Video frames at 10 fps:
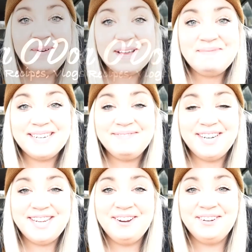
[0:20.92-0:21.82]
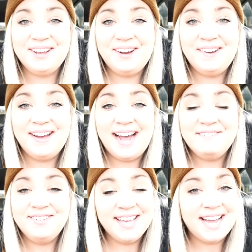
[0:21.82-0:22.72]
Welcome back to my channel, y'all.
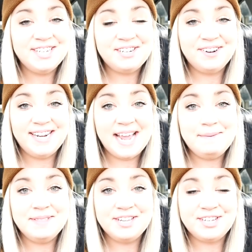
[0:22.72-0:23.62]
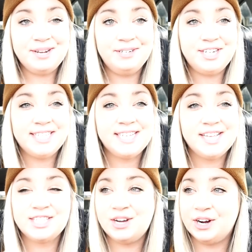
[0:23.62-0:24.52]
I feel like I should rename this channel
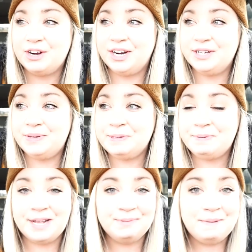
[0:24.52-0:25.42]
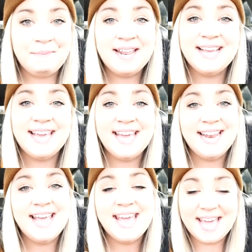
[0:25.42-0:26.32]
Jessica's Car Chronicles because we meet
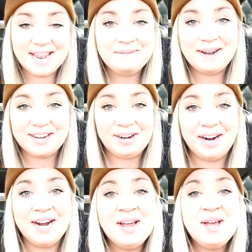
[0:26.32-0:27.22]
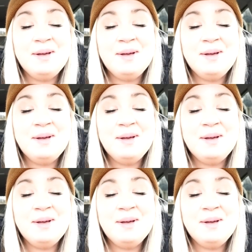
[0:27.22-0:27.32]
again in my car.